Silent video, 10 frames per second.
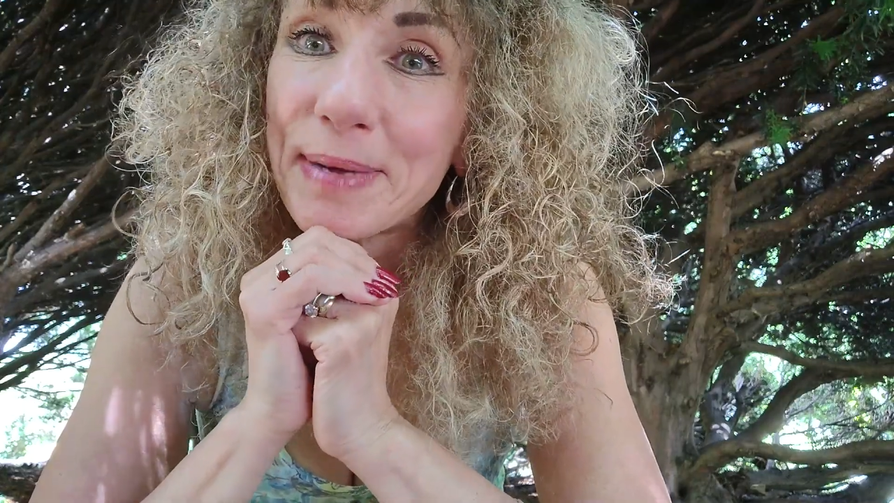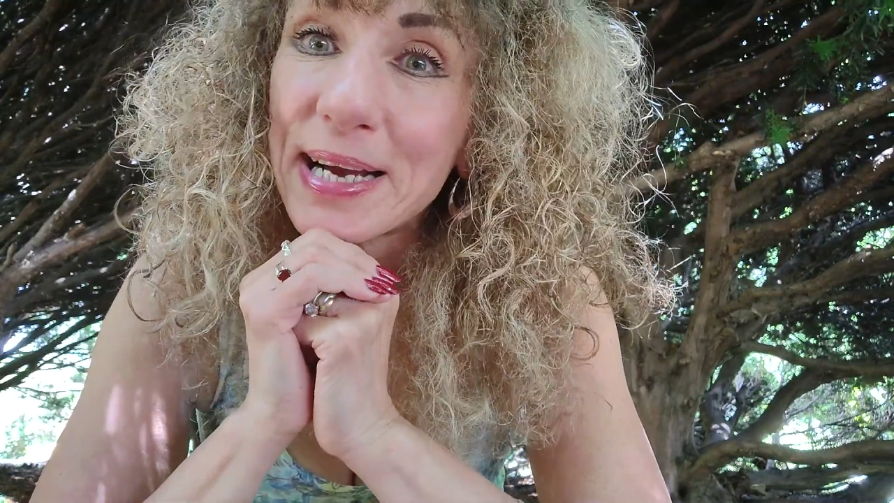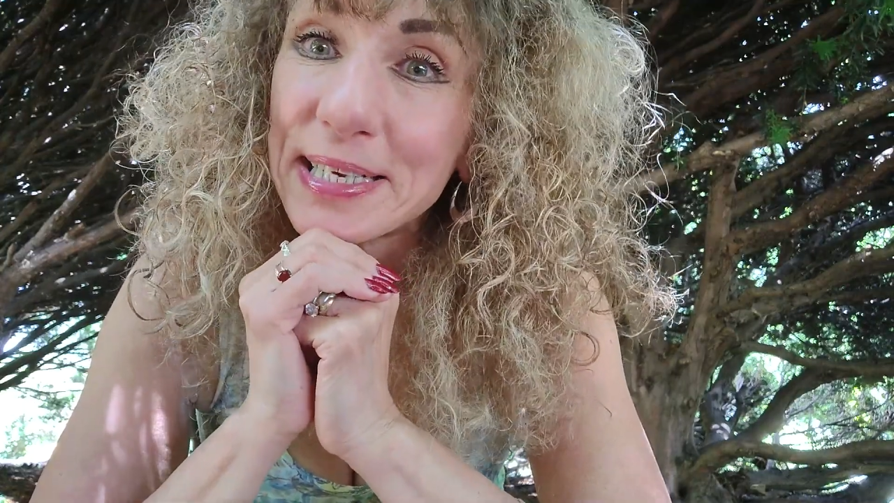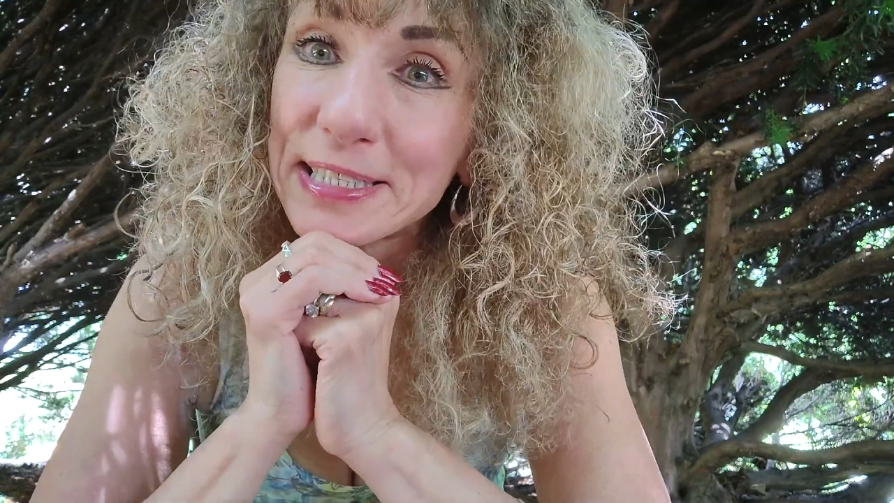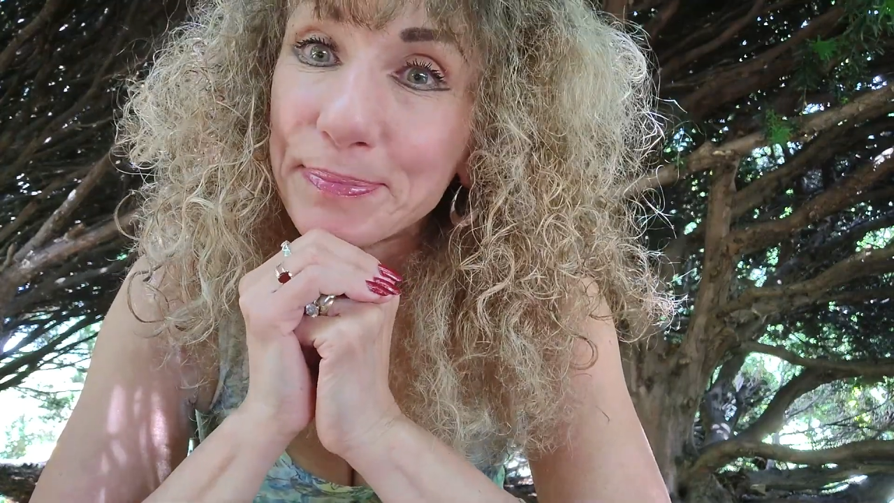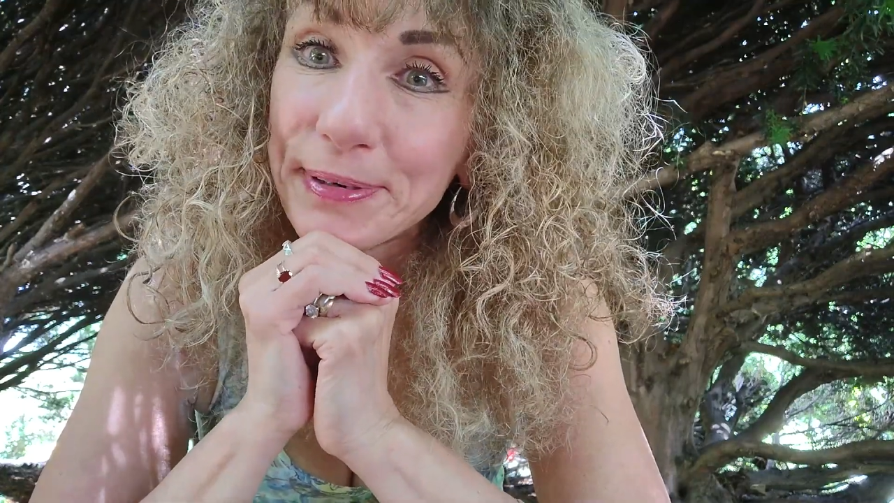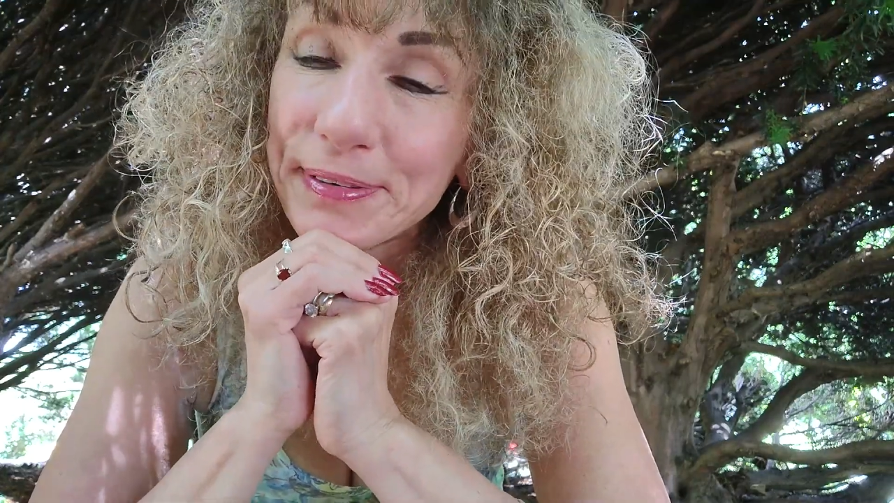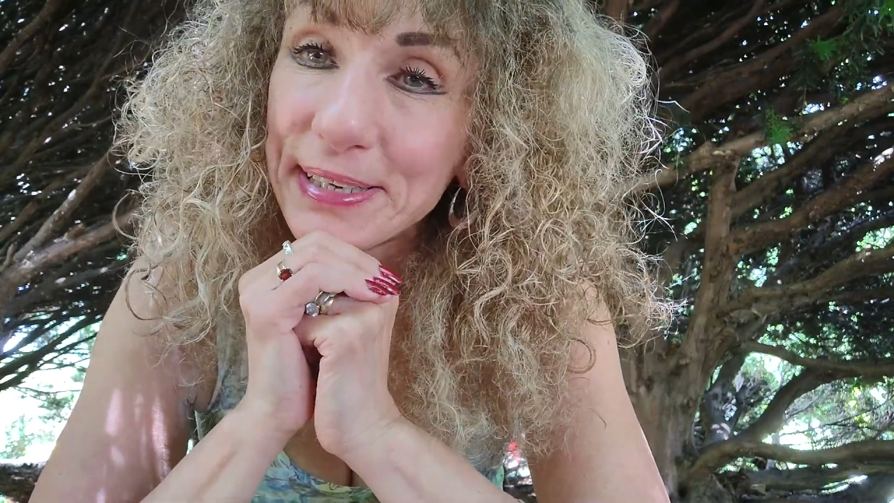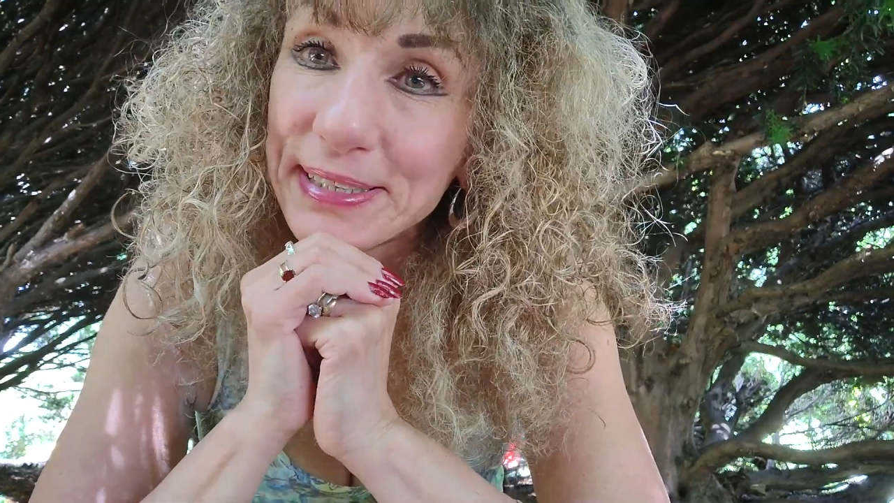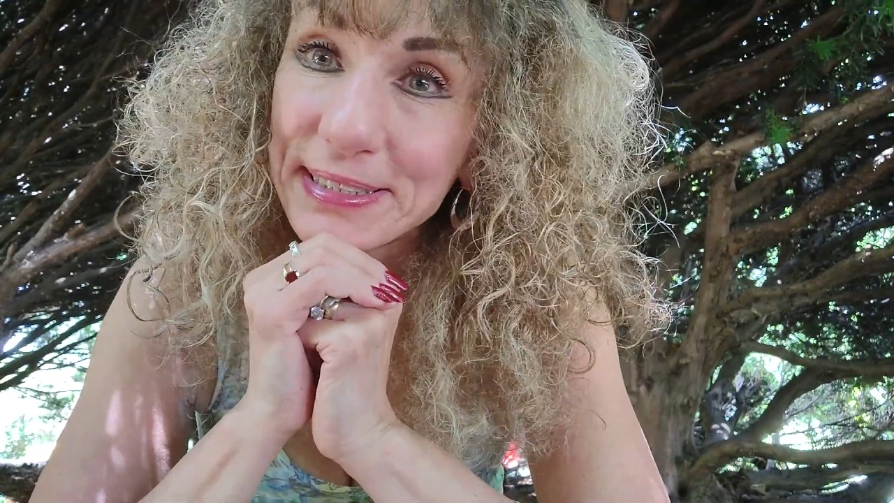my
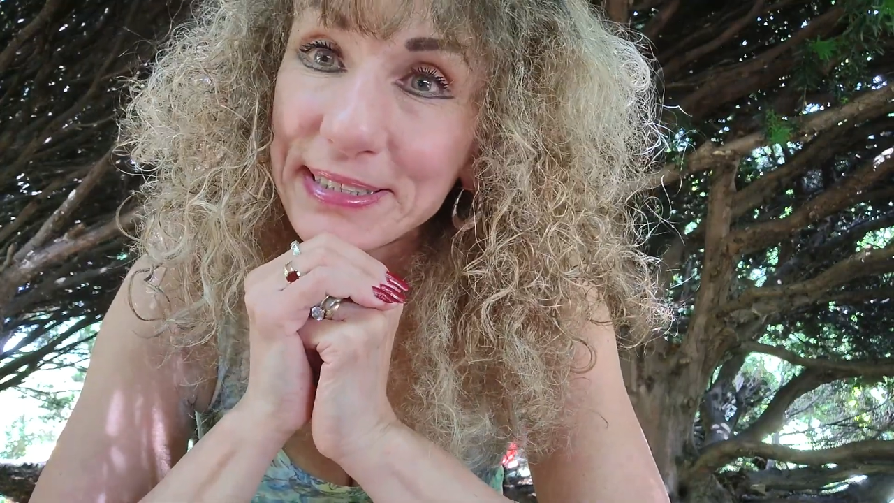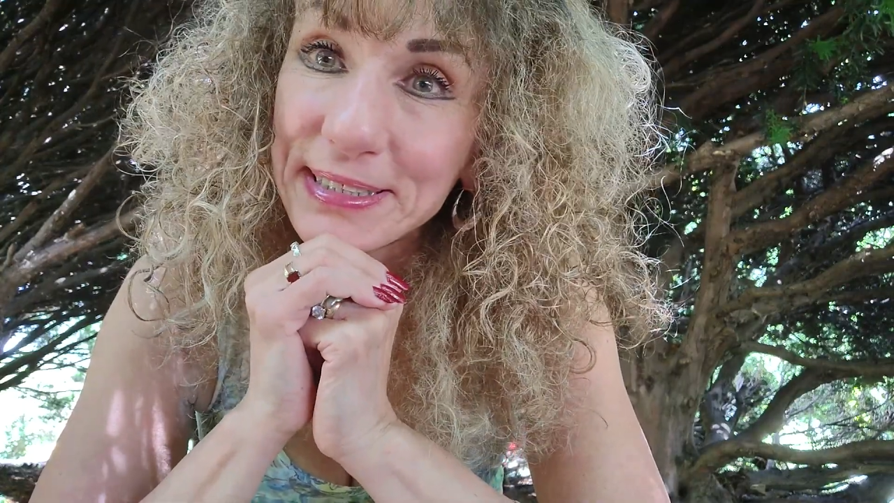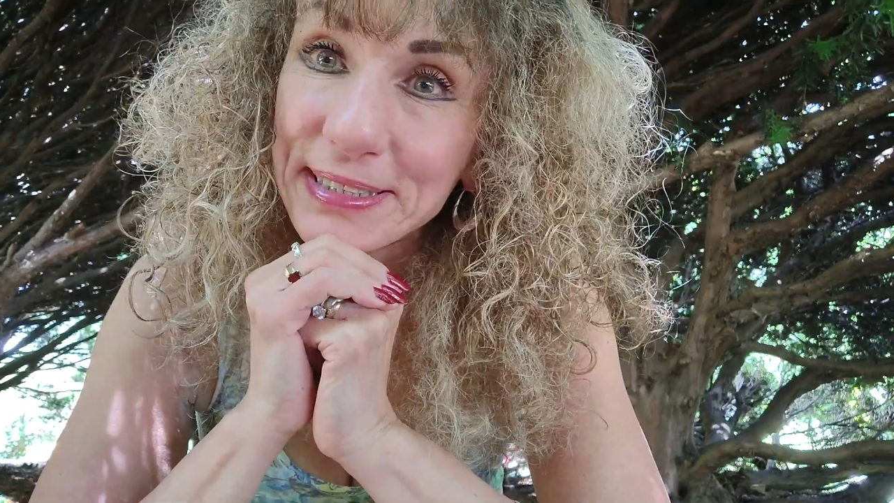experiences.